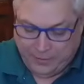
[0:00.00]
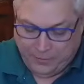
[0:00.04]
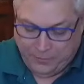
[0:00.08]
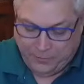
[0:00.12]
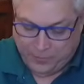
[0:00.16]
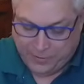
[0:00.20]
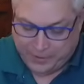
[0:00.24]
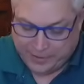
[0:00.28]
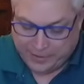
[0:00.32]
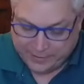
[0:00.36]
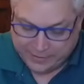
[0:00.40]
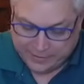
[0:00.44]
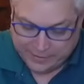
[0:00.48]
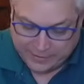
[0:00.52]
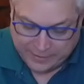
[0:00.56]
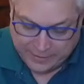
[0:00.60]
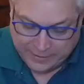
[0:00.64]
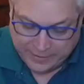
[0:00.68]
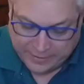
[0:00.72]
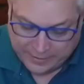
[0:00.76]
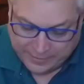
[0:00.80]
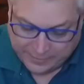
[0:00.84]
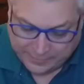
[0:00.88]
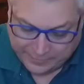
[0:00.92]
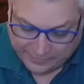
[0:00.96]
With
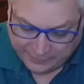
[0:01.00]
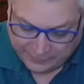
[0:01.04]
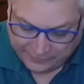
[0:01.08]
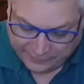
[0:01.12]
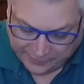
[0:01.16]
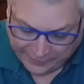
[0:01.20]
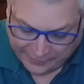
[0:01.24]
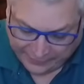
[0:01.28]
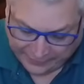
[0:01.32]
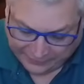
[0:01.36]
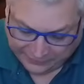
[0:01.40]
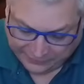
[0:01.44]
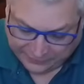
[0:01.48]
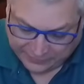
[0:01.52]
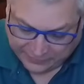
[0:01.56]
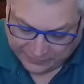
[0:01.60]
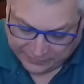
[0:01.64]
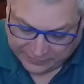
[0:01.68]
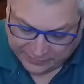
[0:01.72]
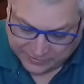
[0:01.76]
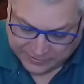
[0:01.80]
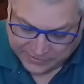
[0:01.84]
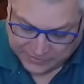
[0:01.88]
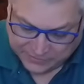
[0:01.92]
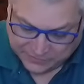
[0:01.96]
this case, she
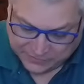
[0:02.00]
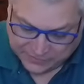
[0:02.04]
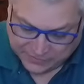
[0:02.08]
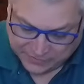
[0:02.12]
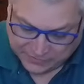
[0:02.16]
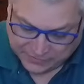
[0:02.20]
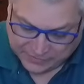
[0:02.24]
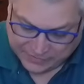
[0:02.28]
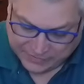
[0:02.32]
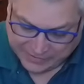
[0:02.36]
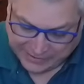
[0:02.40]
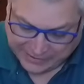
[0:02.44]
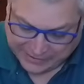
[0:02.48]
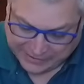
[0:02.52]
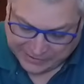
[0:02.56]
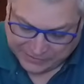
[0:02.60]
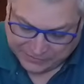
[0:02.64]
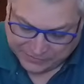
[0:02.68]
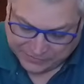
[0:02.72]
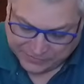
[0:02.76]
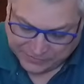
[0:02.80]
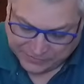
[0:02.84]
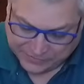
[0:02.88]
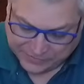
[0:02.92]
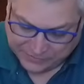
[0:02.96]
thinks she was also yeah she
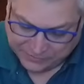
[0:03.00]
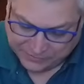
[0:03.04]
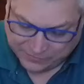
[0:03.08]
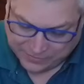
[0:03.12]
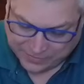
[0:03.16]
was also